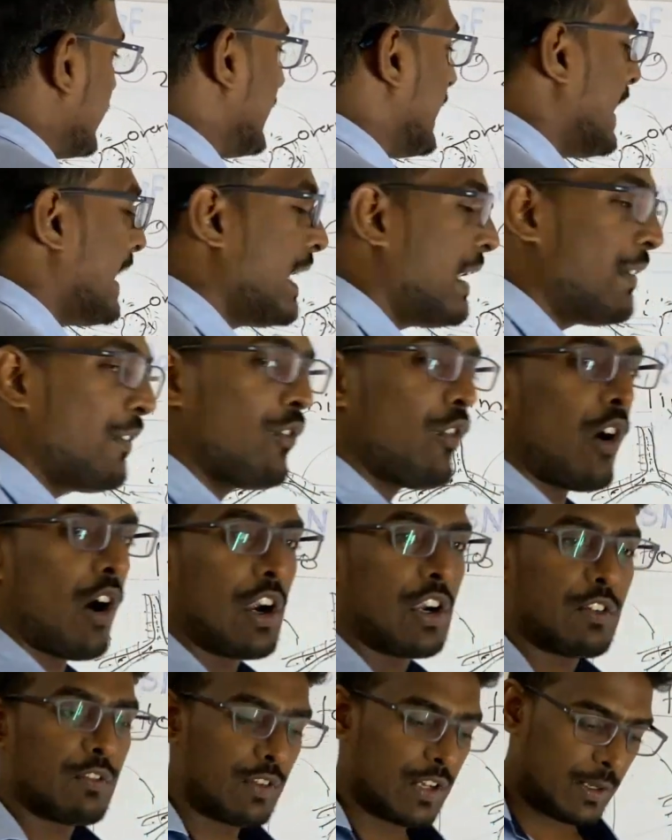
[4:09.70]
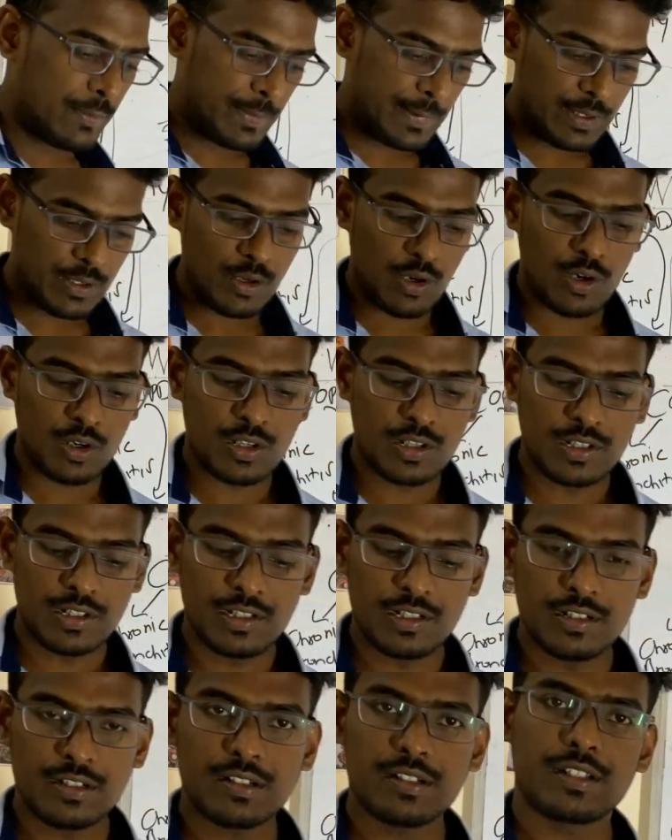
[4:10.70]
Then what will be
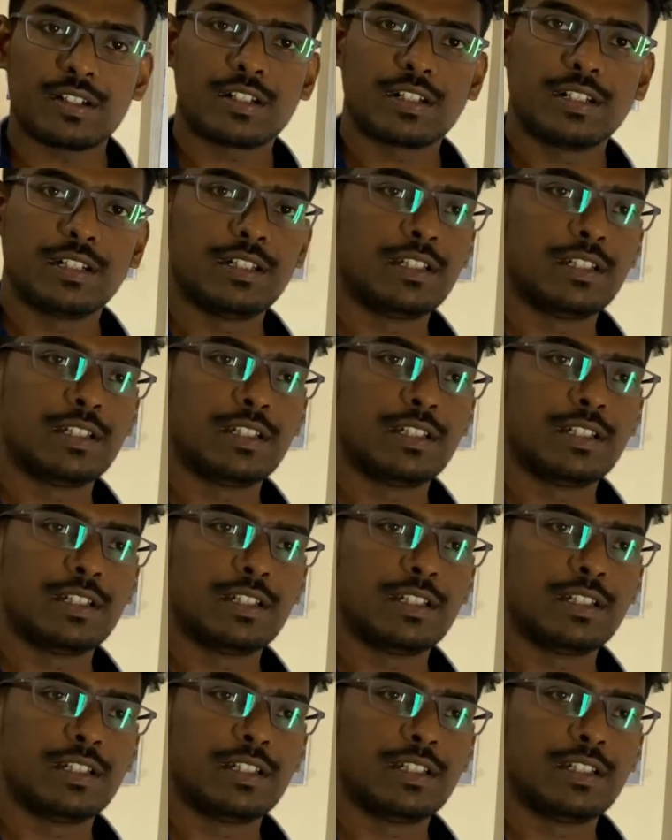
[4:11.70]
occur?